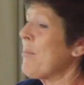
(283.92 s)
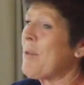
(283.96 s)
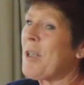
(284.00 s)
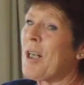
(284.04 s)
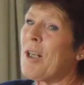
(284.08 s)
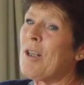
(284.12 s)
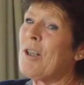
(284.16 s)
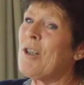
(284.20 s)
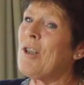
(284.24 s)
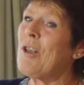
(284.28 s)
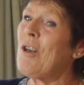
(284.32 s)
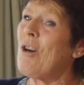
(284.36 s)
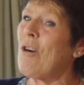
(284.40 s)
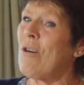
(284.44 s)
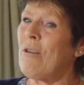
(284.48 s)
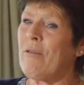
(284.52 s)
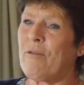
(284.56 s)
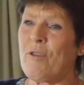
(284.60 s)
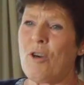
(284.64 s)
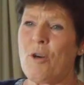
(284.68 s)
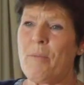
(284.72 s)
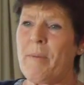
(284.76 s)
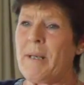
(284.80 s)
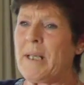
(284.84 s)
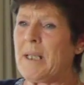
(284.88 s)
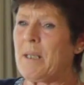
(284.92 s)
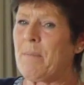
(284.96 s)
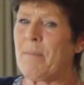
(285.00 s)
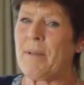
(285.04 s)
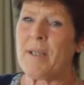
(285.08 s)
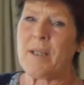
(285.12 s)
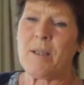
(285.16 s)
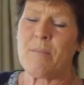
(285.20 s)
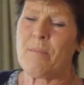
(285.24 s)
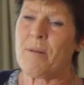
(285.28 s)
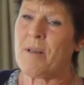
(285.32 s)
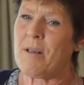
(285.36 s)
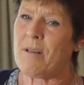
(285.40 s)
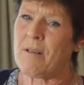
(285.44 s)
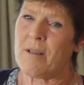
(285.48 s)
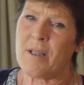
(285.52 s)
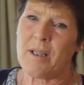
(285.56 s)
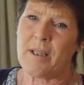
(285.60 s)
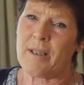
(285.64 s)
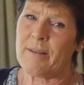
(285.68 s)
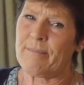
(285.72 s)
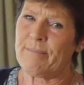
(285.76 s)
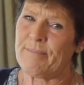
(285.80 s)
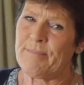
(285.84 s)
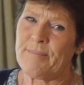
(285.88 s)
was a lot of comment about the
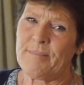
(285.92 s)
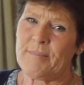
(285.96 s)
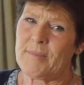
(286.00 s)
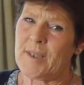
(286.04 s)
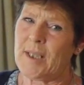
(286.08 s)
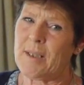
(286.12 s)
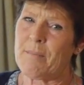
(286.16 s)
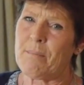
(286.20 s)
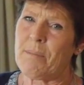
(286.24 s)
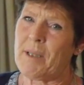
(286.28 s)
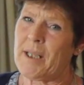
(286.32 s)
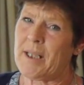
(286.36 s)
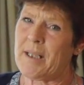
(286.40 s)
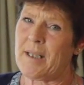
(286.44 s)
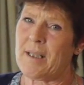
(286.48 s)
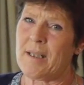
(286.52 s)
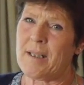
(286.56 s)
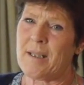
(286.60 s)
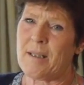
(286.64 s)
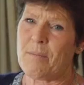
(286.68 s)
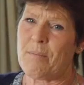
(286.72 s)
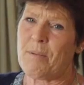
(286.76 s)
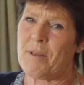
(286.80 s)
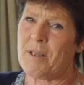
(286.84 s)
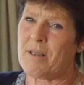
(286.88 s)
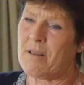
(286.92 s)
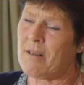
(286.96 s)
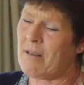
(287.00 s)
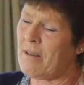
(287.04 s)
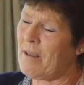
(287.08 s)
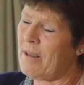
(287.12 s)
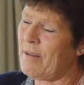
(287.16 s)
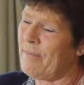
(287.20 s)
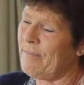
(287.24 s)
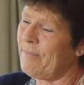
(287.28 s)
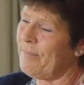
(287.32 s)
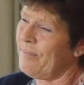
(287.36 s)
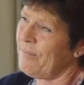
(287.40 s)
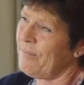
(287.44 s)
parking and places to park,